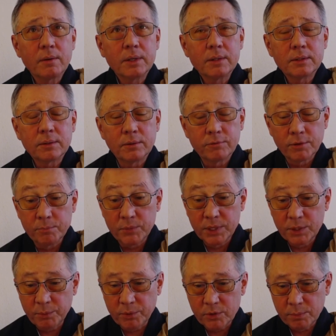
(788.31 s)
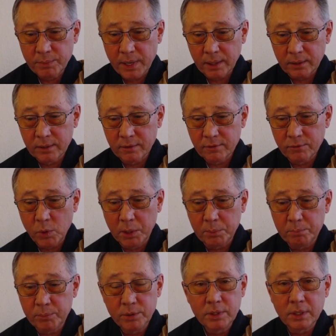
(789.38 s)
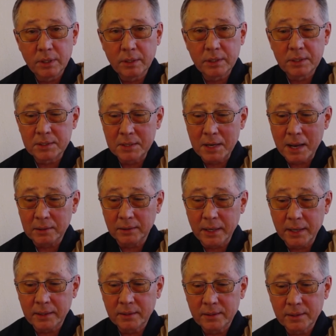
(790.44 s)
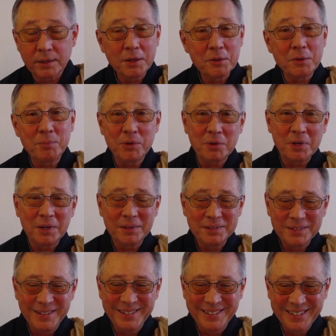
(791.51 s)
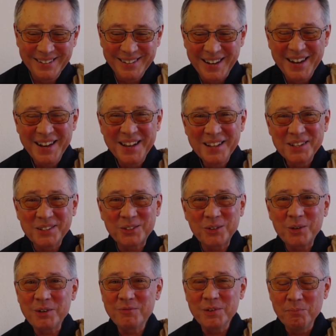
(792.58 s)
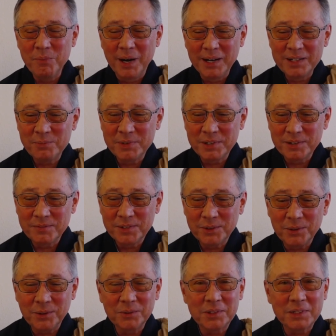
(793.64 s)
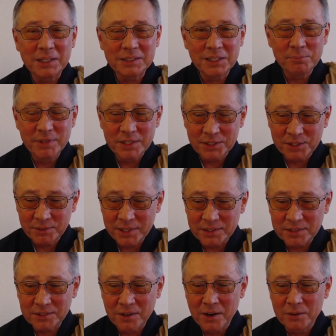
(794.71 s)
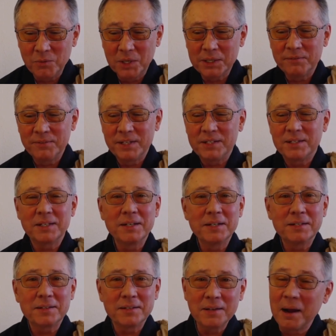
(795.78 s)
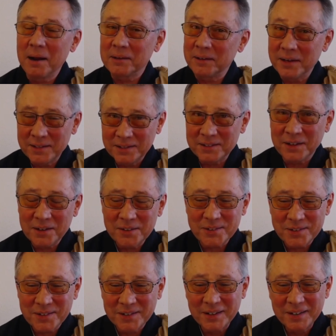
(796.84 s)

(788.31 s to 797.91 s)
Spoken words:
So from this perspective, one Buddha is not like the other Buddha. This sort of reminds me of the old Sesame Street song, one of these things is not like the others.